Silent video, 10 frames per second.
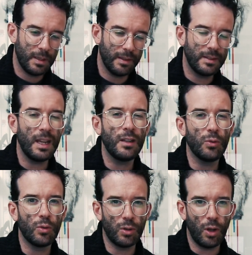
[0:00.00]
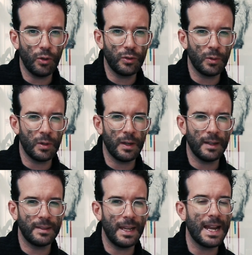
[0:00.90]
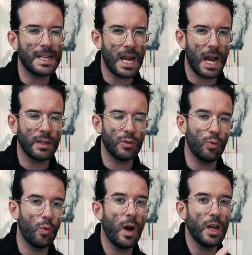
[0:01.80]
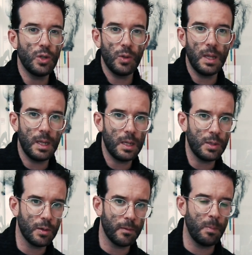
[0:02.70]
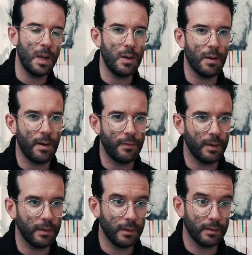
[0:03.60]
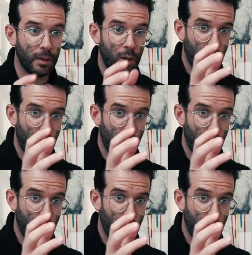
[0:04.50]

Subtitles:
stay too close or stay attached to what you did in your video references.